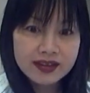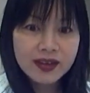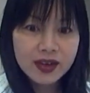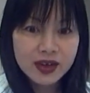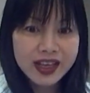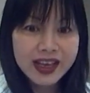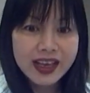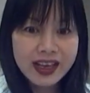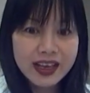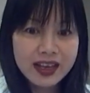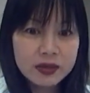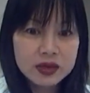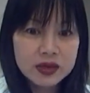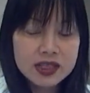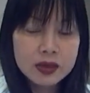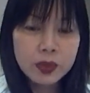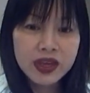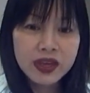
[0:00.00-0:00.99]
Okay,
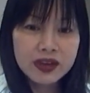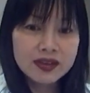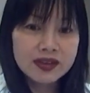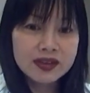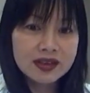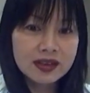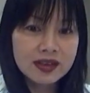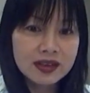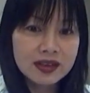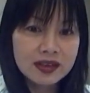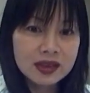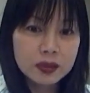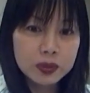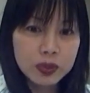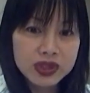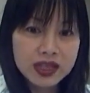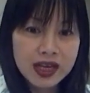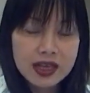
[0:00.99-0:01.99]
spare the
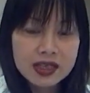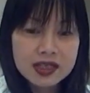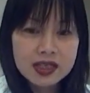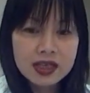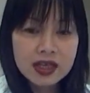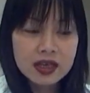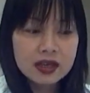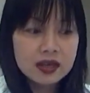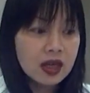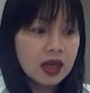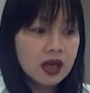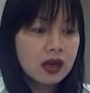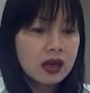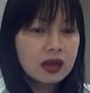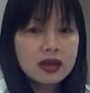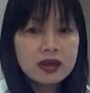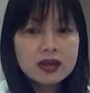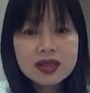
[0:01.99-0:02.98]
potassium.
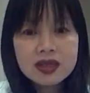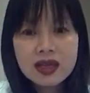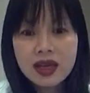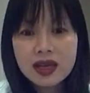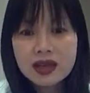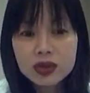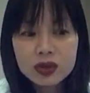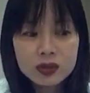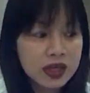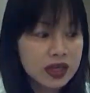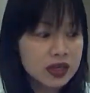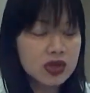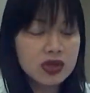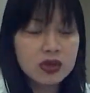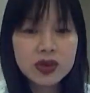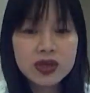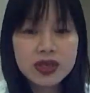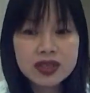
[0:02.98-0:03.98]
It's not too much.
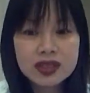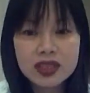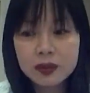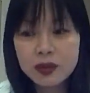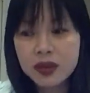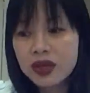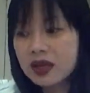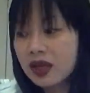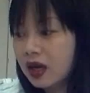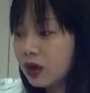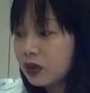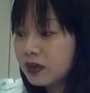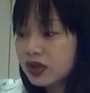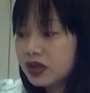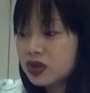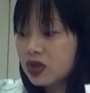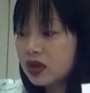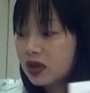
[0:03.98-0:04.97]
It really depends how
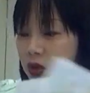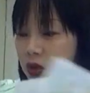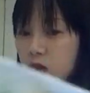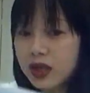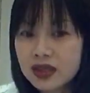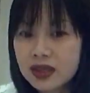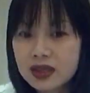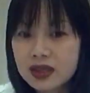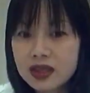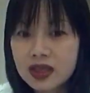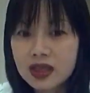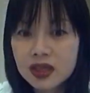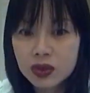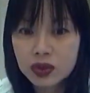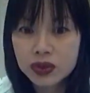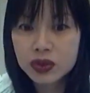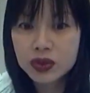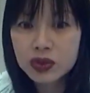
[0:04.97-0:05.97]
much quantity
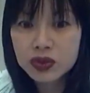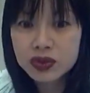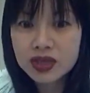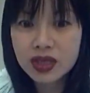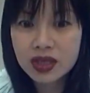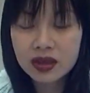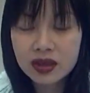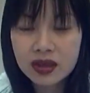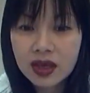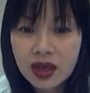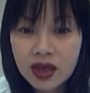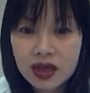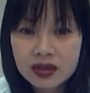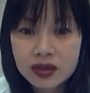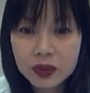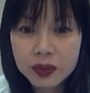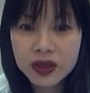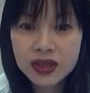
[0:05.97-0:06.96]
you're using
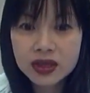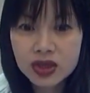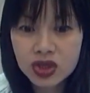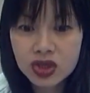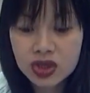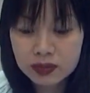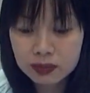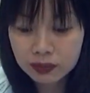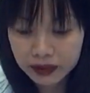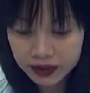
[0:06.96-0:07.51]
on the patient.